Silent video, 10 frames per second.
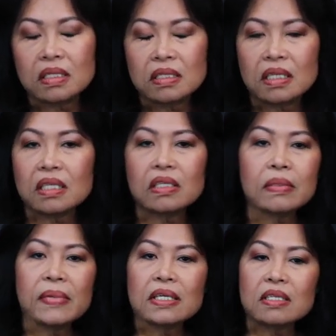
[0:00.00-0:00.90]
take a look
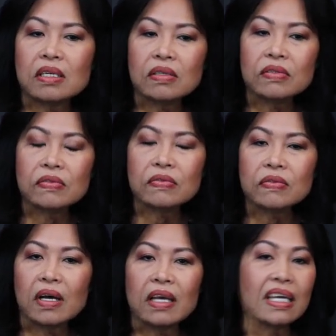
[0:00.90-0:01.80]
at myself.
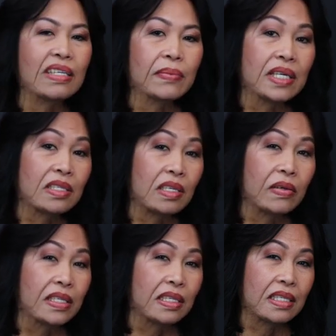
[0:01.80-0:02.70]
I hate
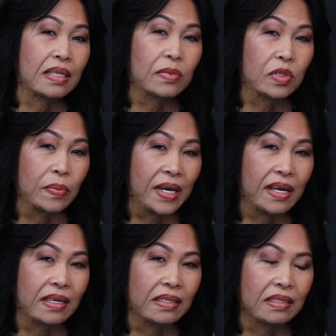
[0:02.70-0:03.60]
myself at that time so
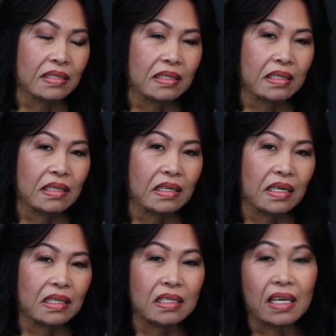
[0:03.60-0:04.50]
bad.
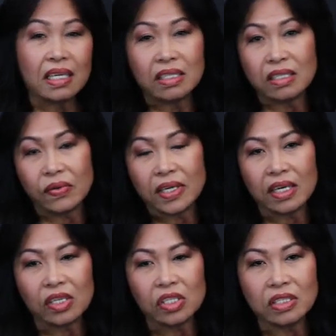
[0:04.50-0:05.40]
I hate the way
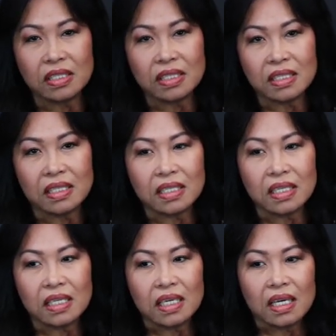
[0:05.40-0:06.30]
I look.
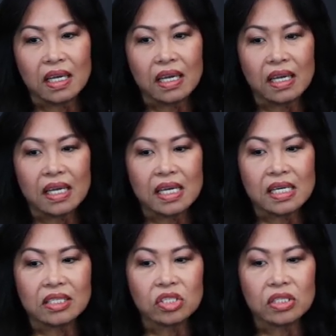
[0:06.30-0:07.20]

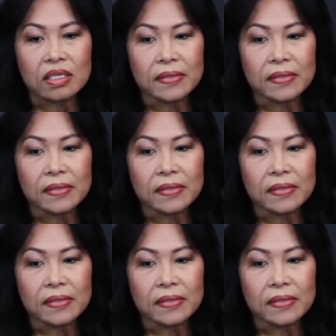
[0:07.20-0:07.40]
And,